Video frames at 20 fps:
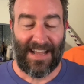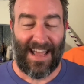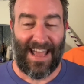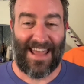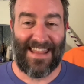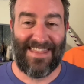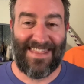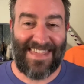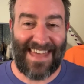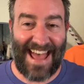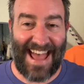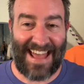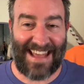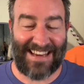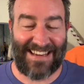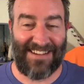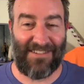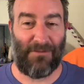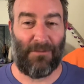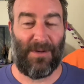And
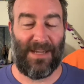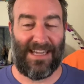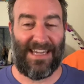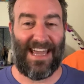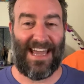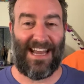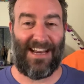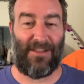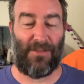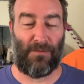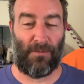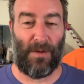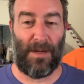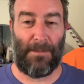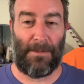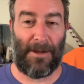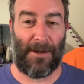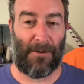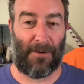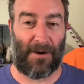then we get three
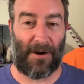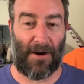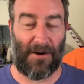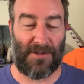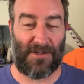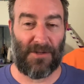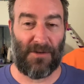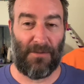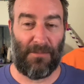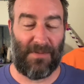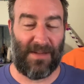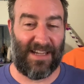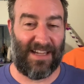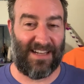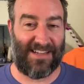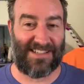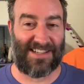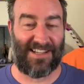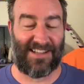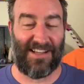P O and R two
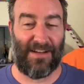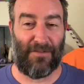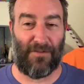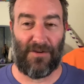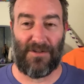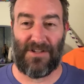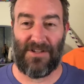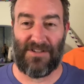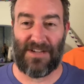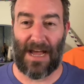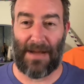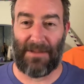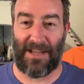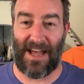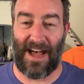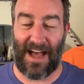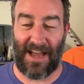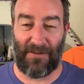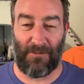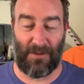being delivered to Jabba the
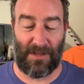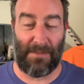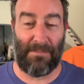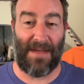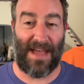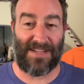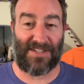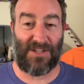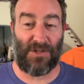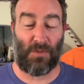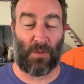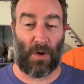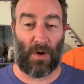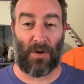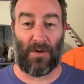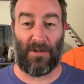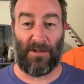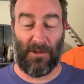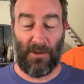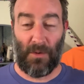Hutt with a message
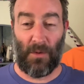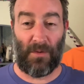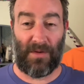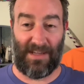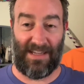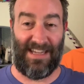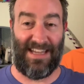where Luke